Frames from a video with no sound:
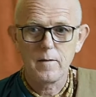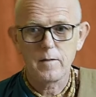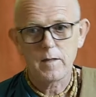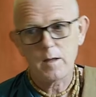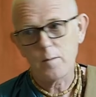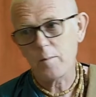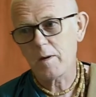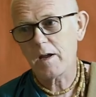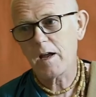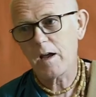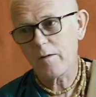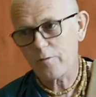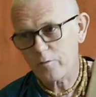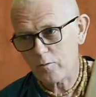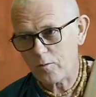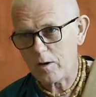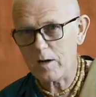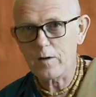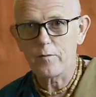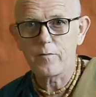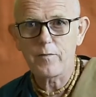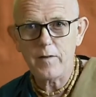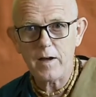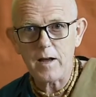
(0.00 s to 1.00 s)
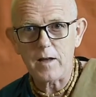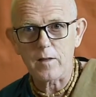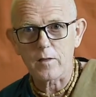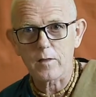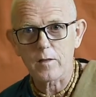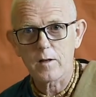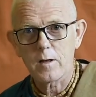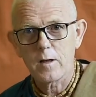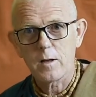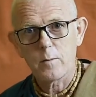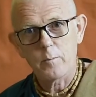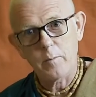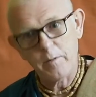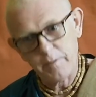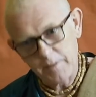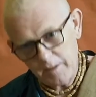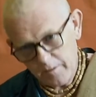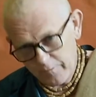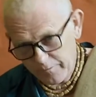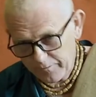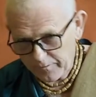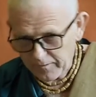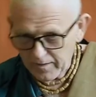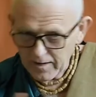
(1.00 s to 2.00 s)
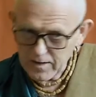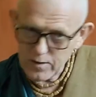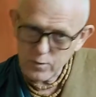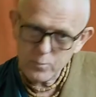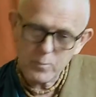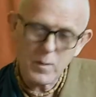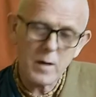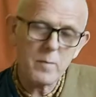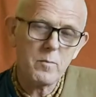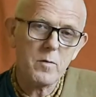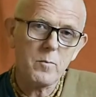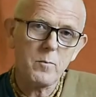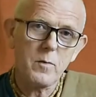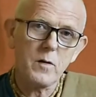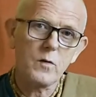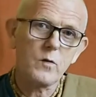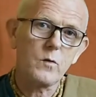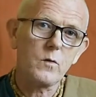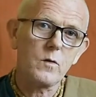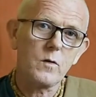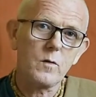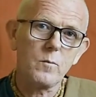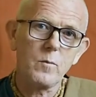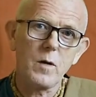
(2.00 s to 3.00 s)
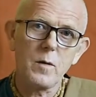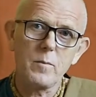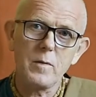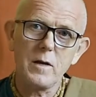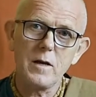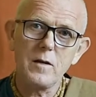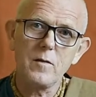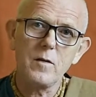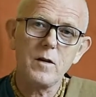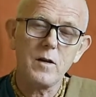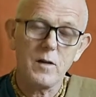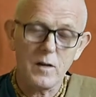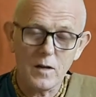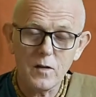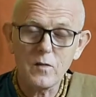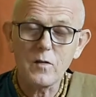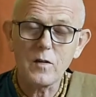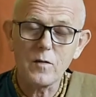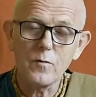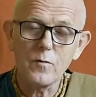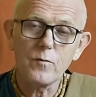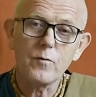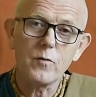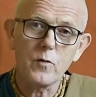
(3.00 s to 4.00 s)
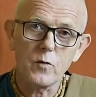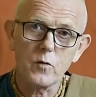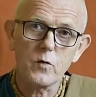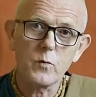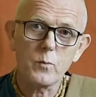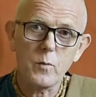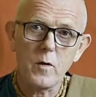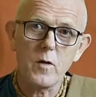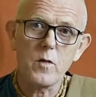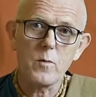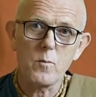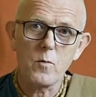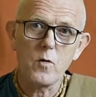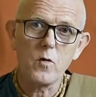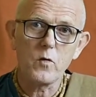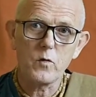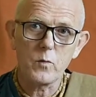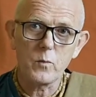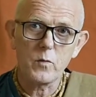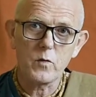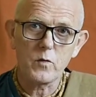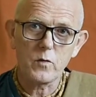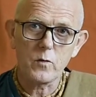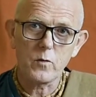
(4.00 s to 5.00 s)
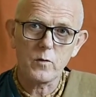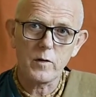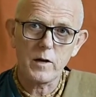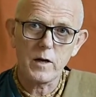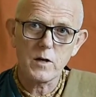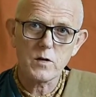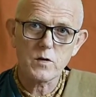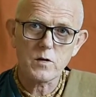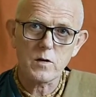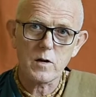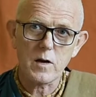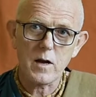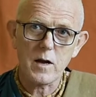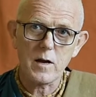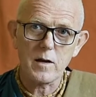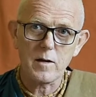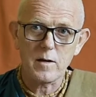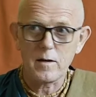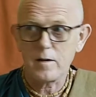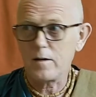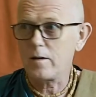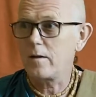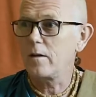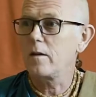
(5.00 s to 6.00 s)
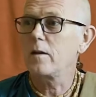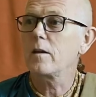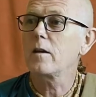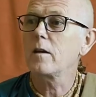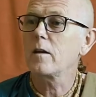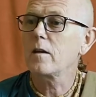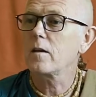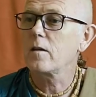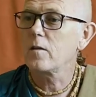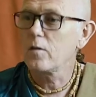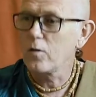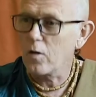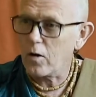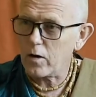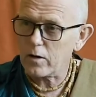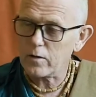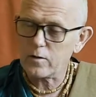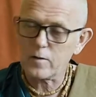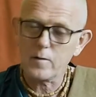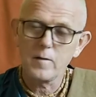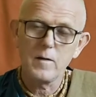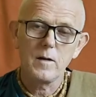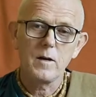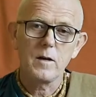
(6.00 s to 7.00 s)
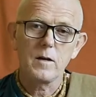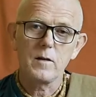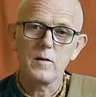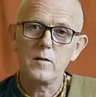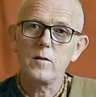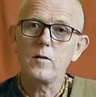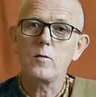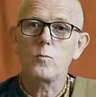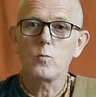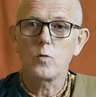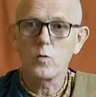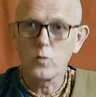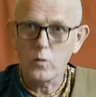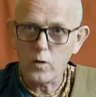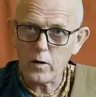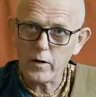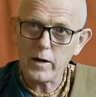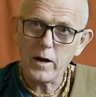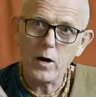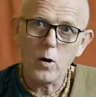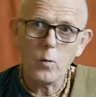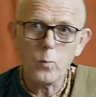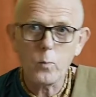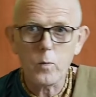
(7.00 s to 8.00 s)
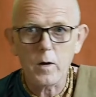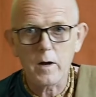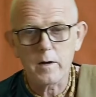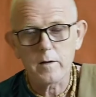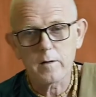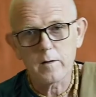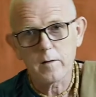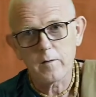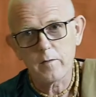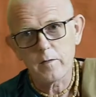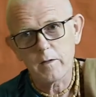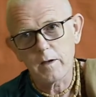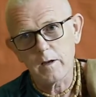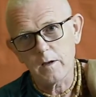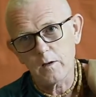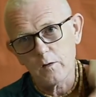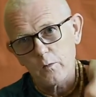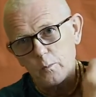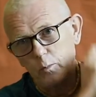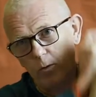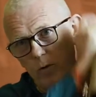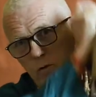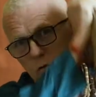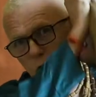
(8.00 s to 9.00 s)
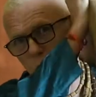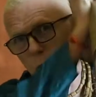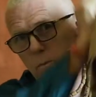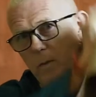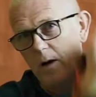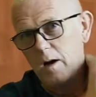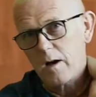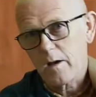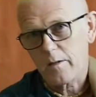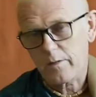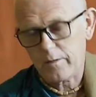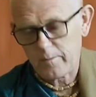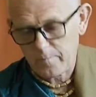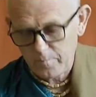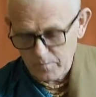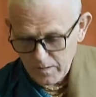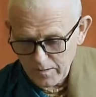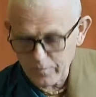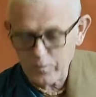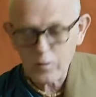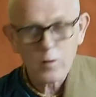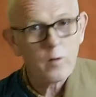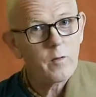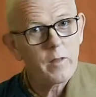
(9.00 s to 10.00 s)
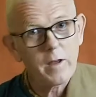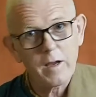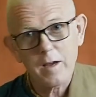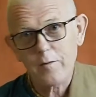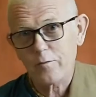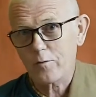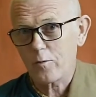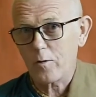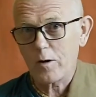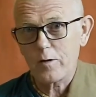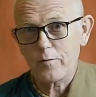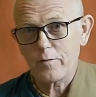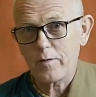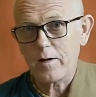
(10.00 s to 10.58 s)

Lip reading: They may have great faith, but that faith may be mixed, maybe is influenced by the modes of material nature and will not help one on the spiritual path, even though they have great